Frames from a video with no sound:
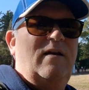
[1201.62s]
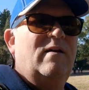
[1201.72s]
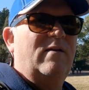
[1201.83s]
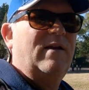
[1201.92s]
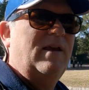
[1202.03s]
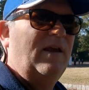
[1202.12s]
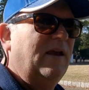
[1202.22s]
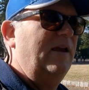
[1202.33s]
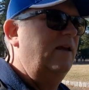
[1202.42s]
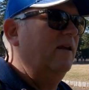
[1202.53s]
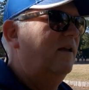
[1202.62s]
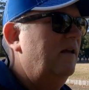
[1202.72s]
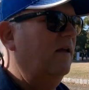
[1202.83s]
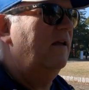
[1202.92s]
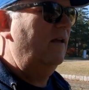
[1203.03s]
okay.
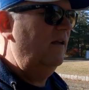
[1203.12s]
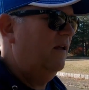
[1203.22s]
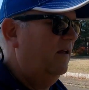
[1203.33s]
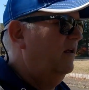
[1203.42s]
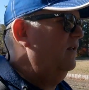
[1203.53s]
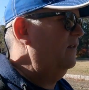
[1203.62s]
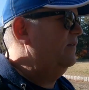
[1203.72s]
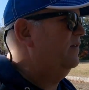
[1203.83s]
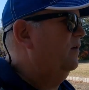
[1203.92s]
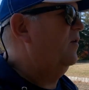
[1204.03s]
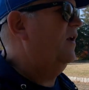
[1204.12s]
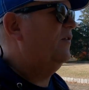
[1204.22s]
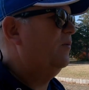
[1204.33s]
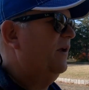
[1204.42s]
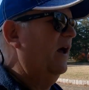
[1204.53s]
Let's see what
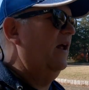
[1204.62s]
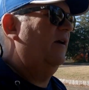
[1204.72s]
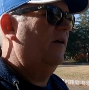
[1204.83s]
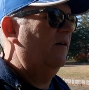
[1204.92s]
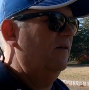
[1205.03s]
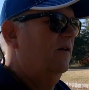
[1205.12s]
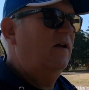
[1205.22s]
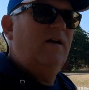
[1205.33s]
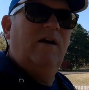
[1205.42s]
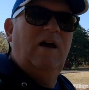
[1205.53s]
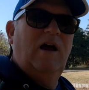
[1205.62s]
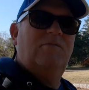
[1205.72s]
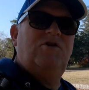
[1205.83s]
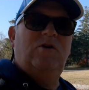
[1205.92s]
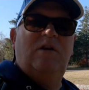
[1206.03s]
else we got here. I'm
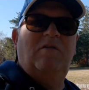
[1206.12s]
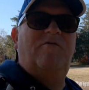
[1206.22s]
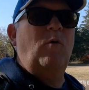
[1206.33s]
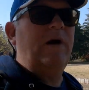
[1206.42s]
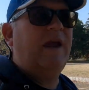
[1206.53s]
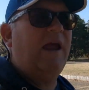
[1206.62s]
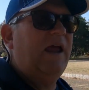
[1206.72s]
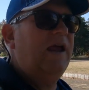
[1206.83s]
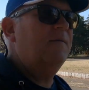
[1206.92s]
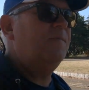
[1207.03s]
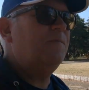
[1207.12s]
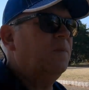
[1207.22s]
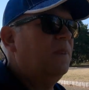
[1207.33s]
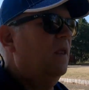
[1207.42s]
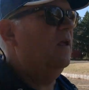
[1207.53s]
shooting in 4K,
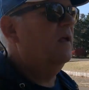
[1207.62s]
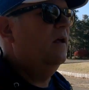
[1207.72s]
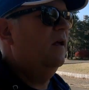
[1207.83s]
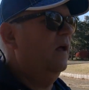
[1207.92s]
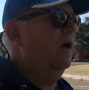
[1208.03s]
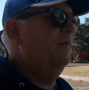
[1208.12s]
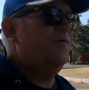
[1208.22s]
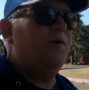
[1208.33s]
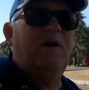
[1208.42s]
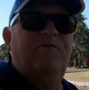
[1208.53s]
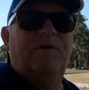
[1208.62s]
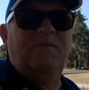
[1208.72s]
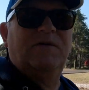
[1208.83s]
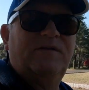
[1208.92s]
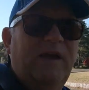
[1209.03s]
30 frames
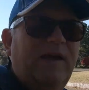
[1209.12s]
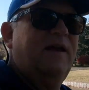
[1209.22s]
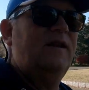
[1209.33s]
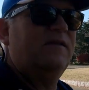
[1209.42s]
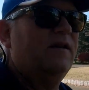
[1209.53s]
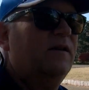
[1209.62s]
a second.